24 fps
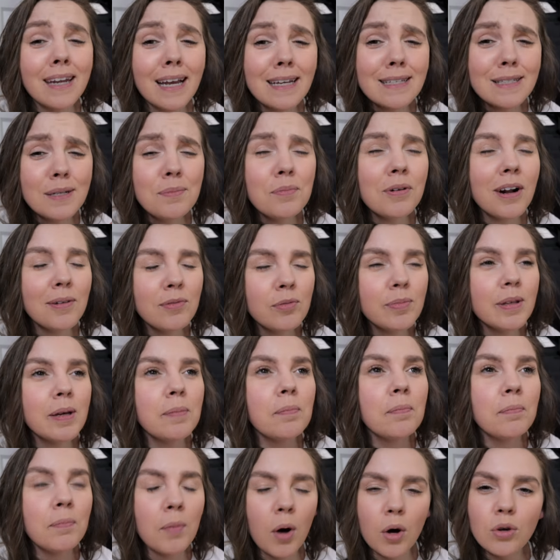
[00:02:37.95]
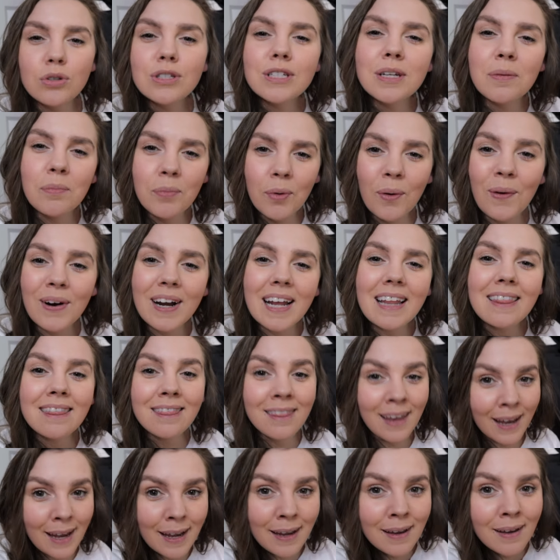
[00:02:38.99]
next and probably most important
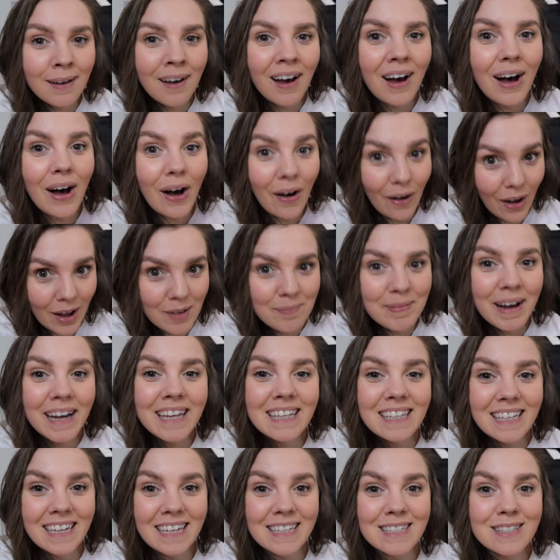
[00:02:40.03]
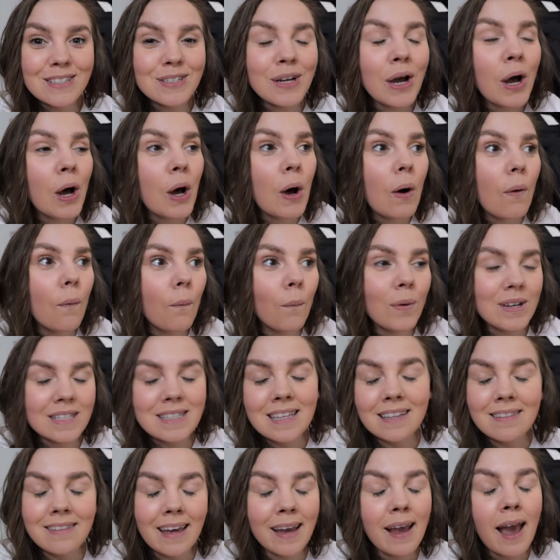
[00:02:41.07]
thing on my list was
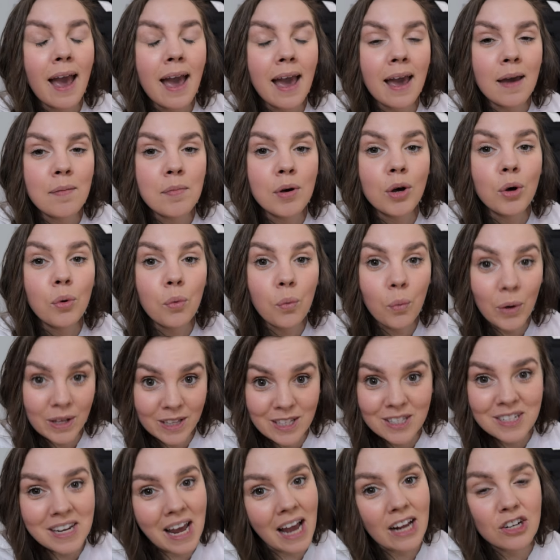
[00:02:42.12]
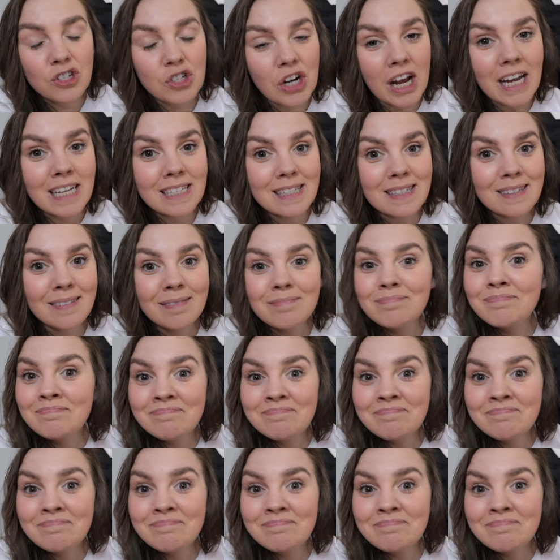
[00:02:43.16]
that they came with snack trays.